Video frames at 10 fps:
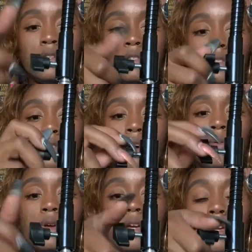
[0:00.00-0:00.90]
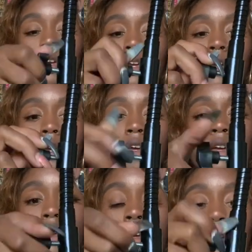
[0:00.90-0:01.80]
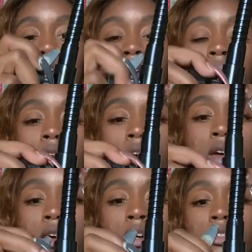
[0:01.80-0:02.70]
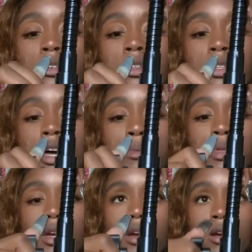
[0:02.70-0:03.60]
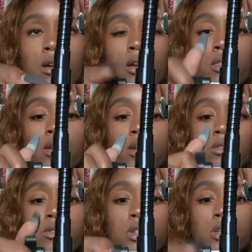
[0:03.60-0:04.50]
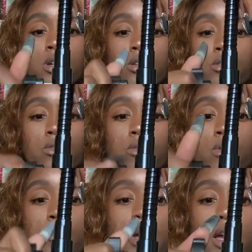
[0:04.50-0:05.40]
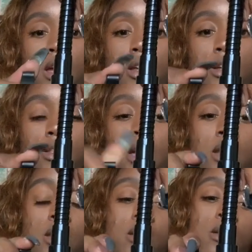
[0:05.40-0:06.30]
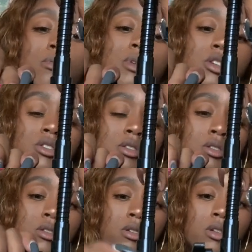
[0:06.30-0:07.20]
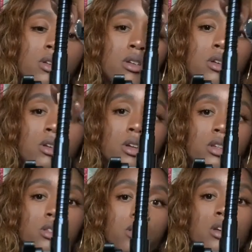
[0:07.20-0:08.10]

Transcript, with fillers: so it can get onto the top there, and then you just kind of screw it back, tighten it up, make sure it's